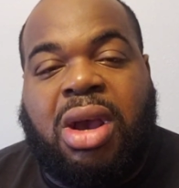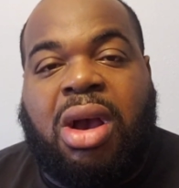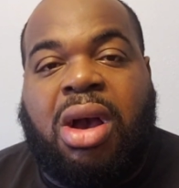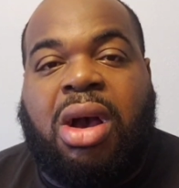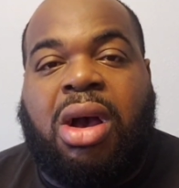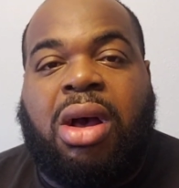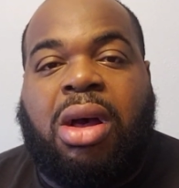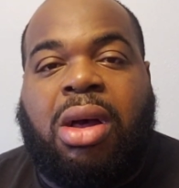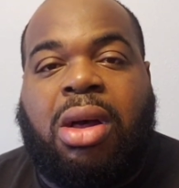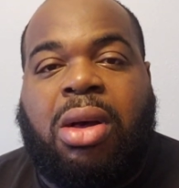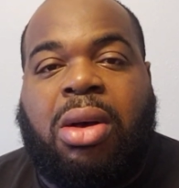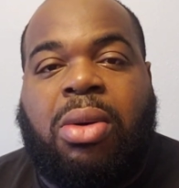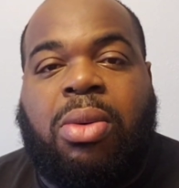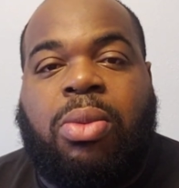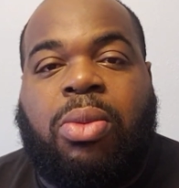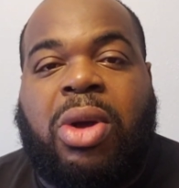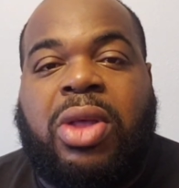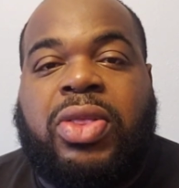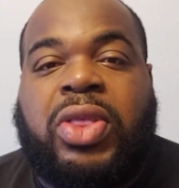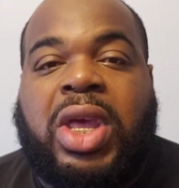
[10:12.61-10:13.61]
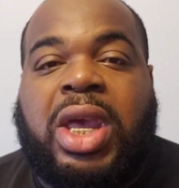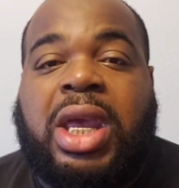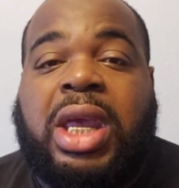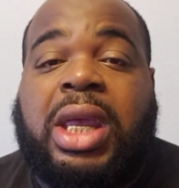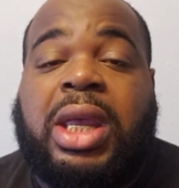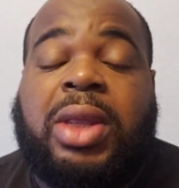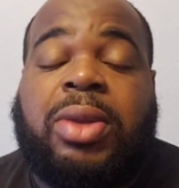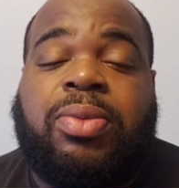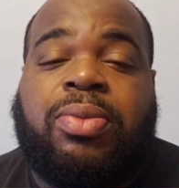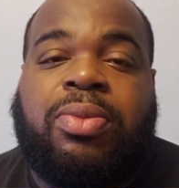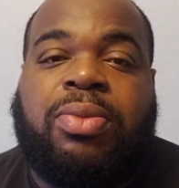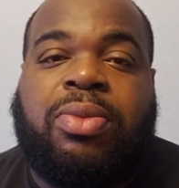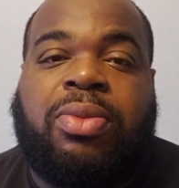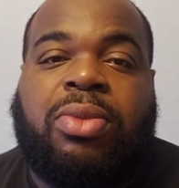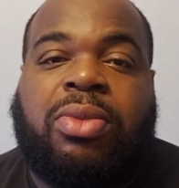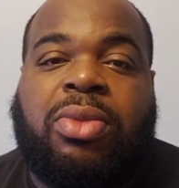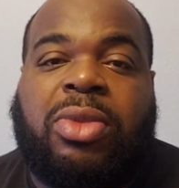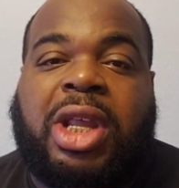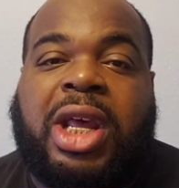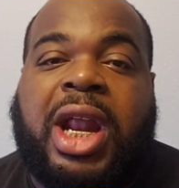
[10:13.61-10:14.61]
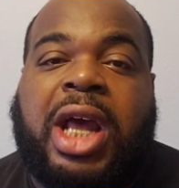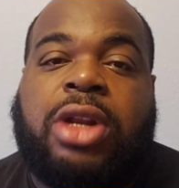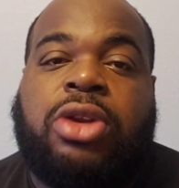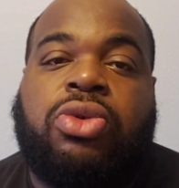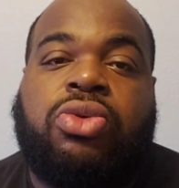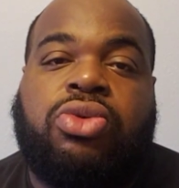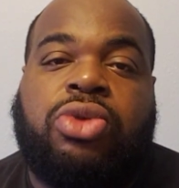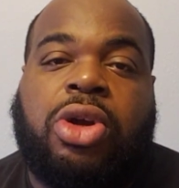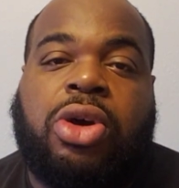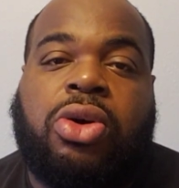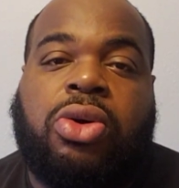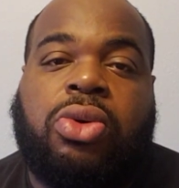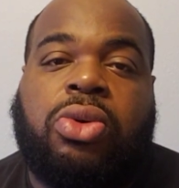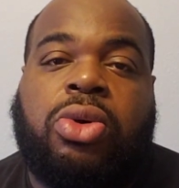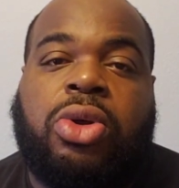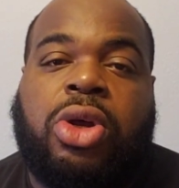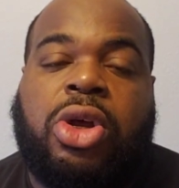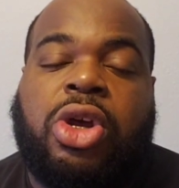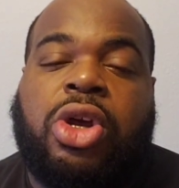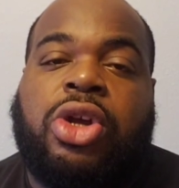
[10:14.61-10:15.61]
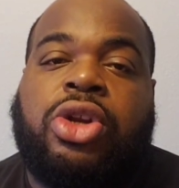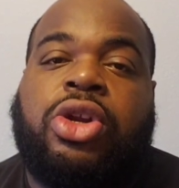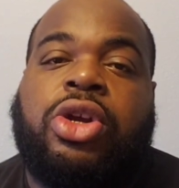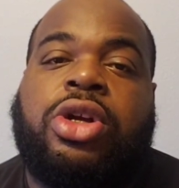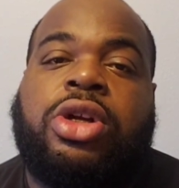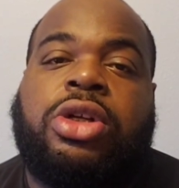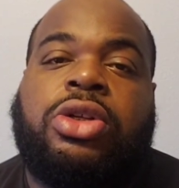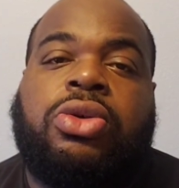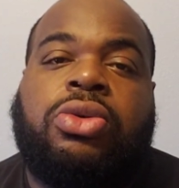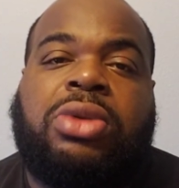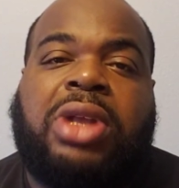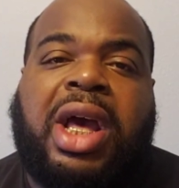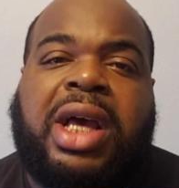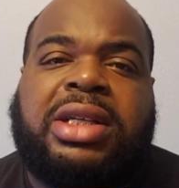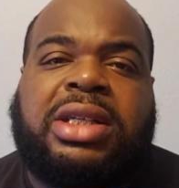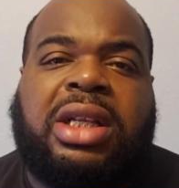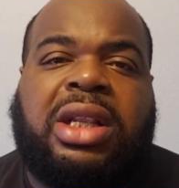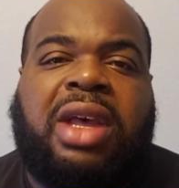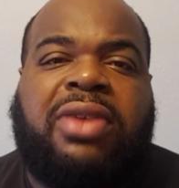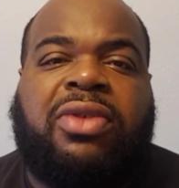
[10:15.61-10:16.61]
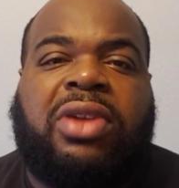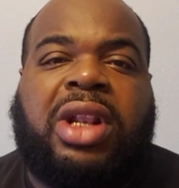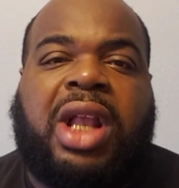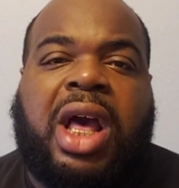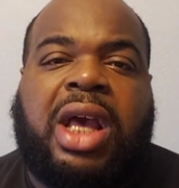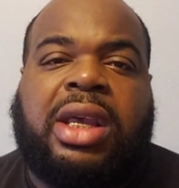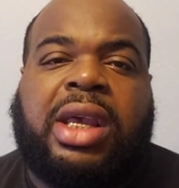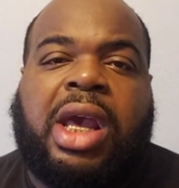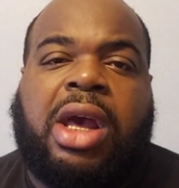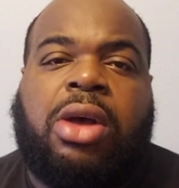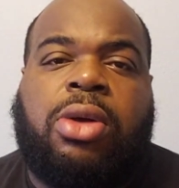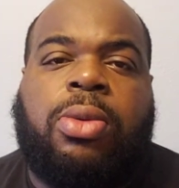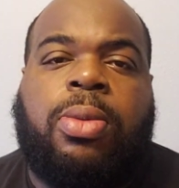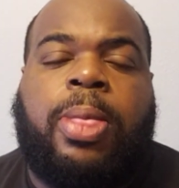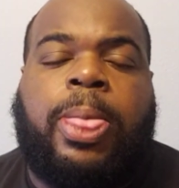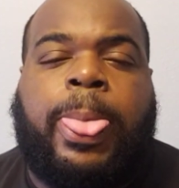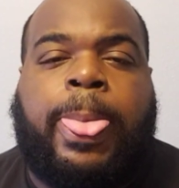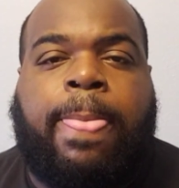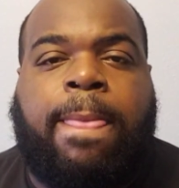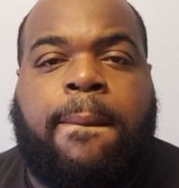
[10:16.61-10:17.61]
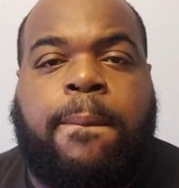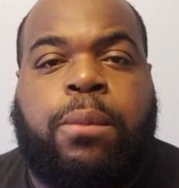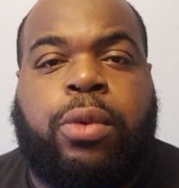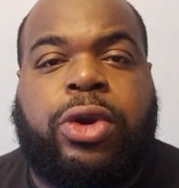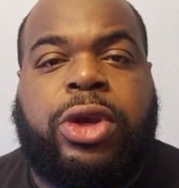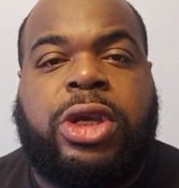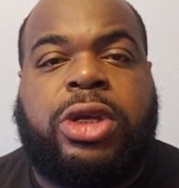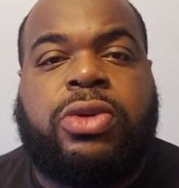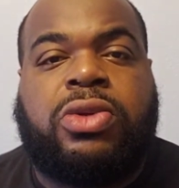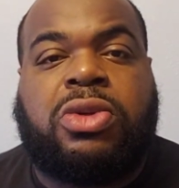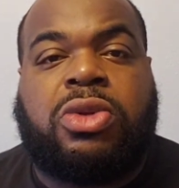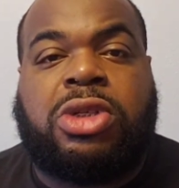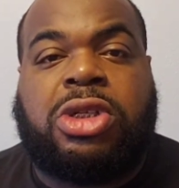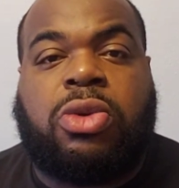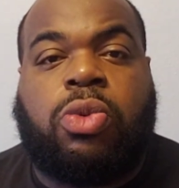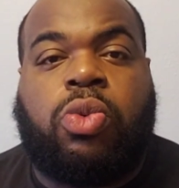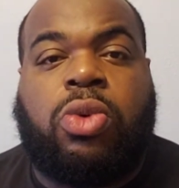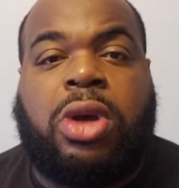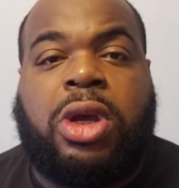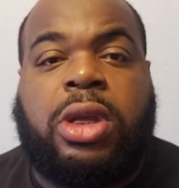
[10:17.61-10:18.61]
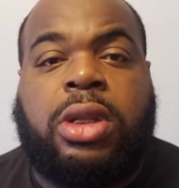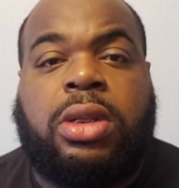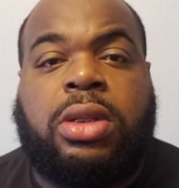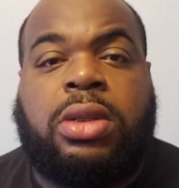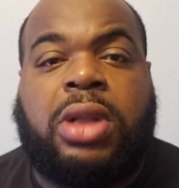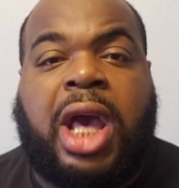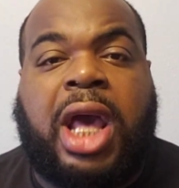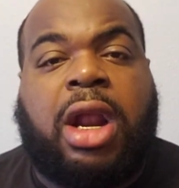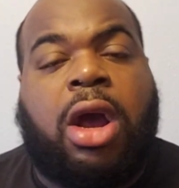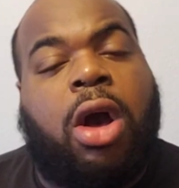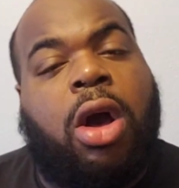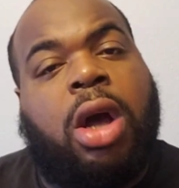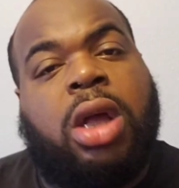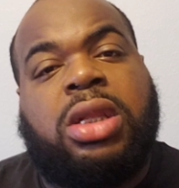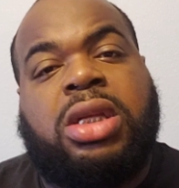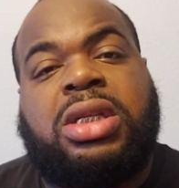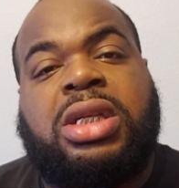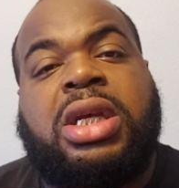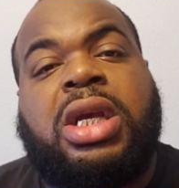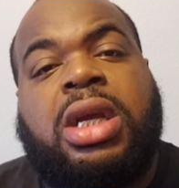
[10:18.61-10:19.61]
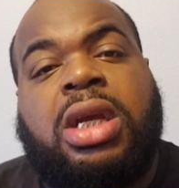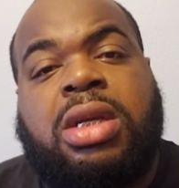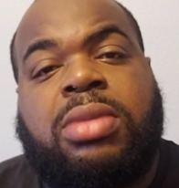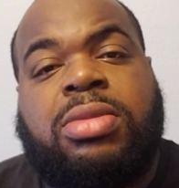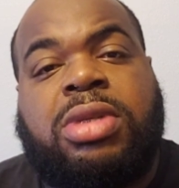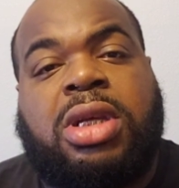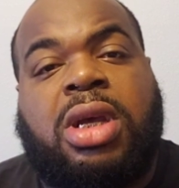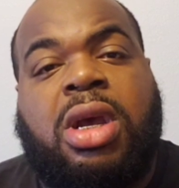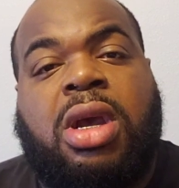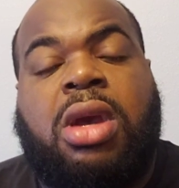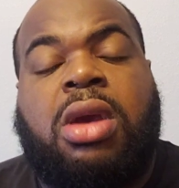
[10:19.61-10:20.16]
One thing that I do know during the 2011 lockout, Brees was the one out of all the teams.